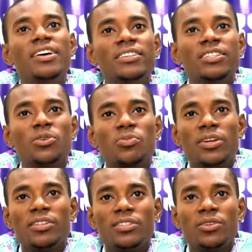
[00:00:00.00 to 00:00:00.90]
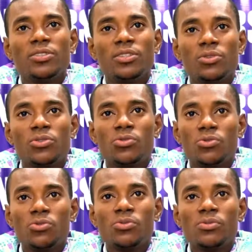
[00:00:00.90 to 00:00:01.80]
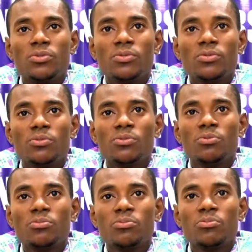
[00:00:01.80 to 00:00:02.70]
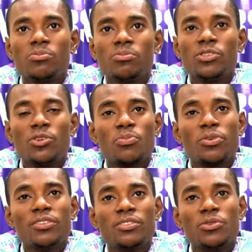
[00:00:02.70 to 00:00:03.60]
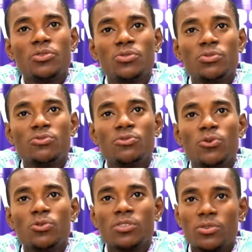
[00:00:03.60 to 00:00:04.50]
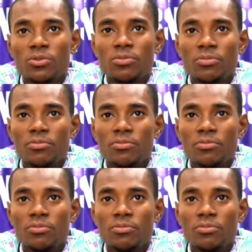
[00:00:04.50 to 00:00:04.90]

0.0240